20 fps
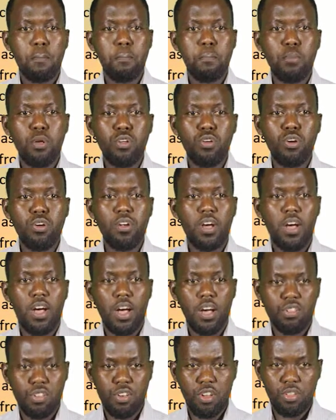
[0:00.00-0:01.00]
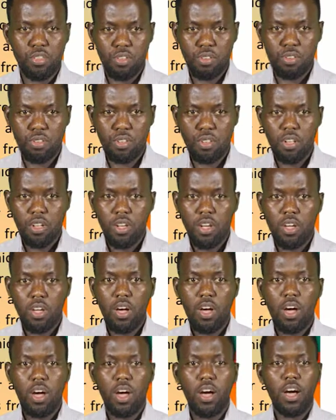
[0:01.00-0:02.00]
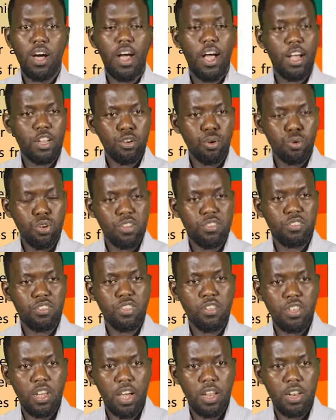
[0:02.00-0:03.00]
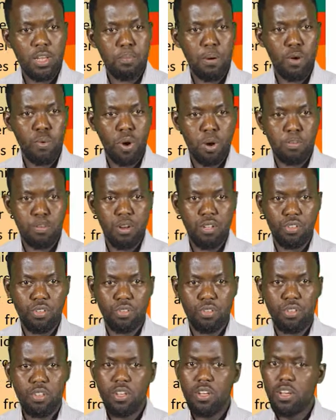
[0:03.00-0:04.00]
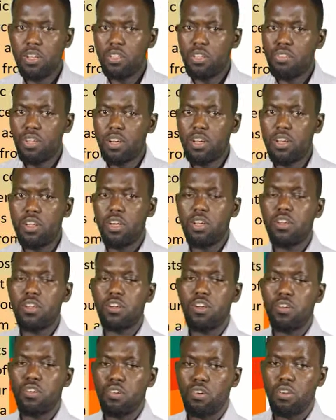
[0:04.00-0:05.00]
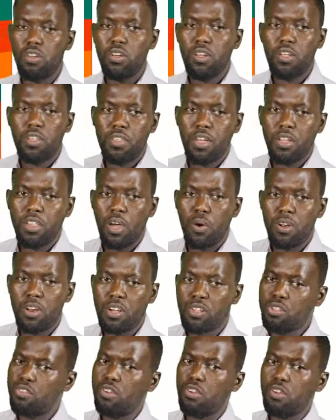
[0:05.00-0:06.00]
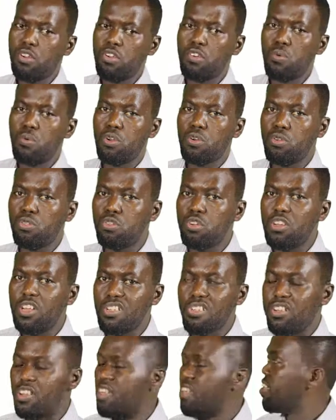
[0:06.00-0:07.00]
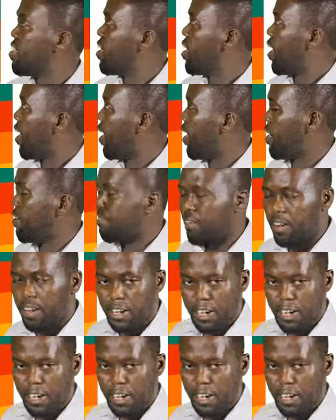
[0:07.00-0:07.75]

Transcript: million accidents are acknowledged yearly by workplaces. This is a clear indication that our next generation will continuously have